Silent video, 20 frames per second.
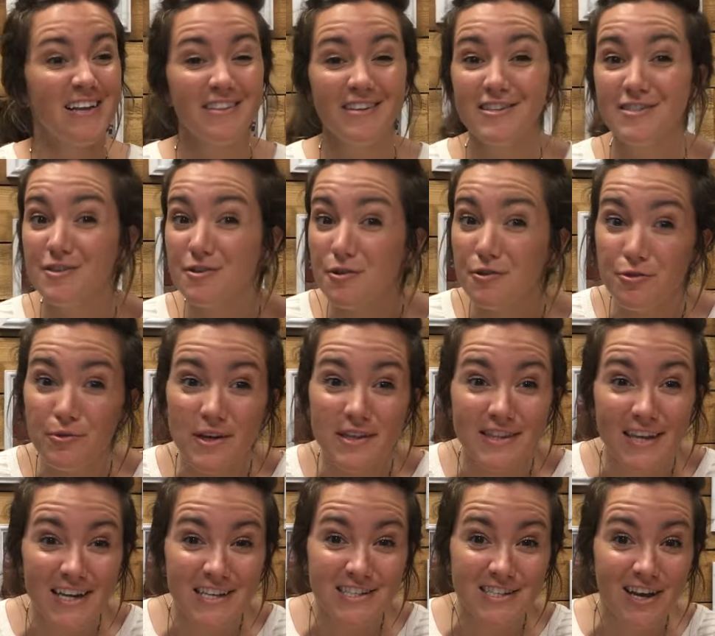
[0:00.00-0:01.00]
These are the 3
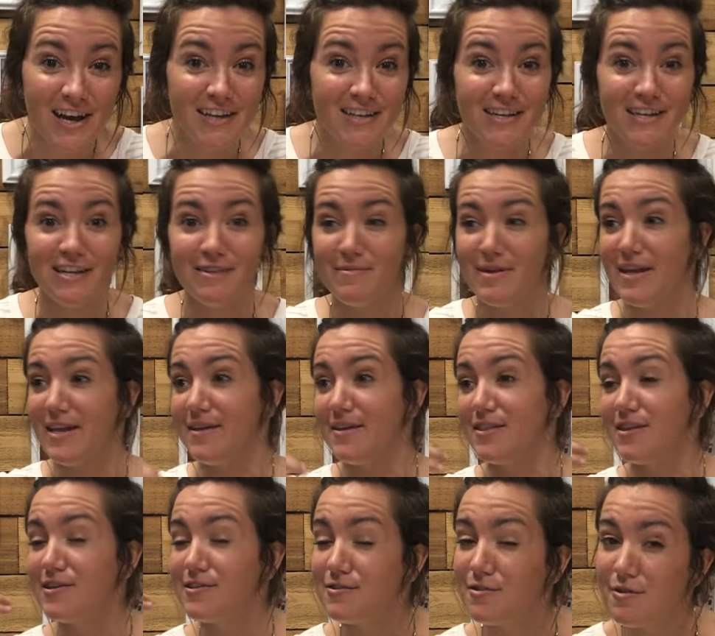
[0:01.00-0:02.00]
things God did in me.
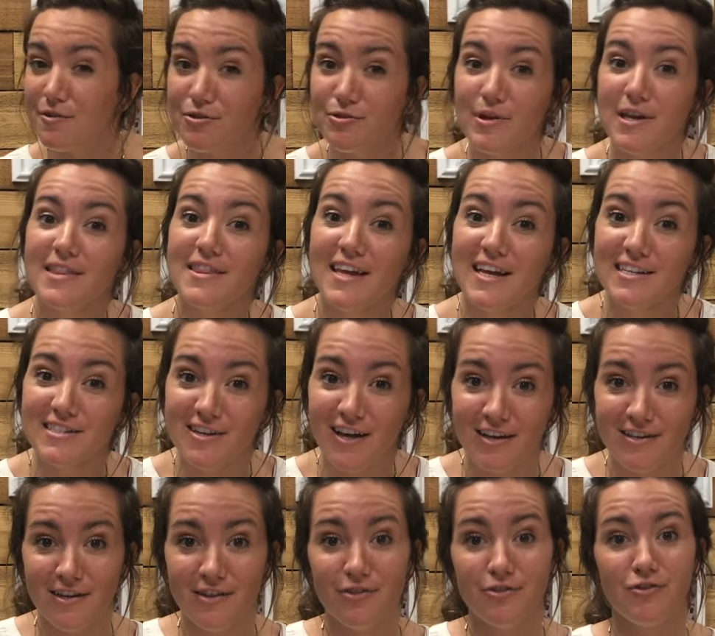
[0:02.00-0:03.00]
These are the 3 things
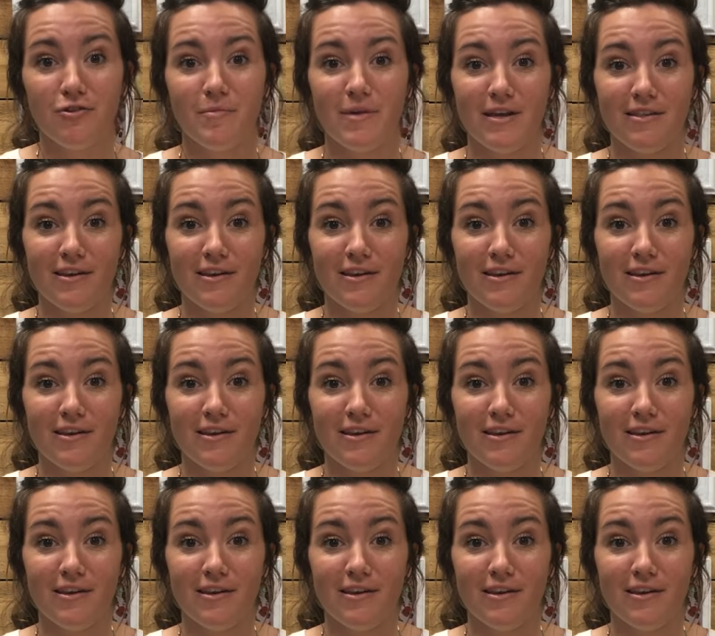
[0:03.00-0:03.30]
God did through me.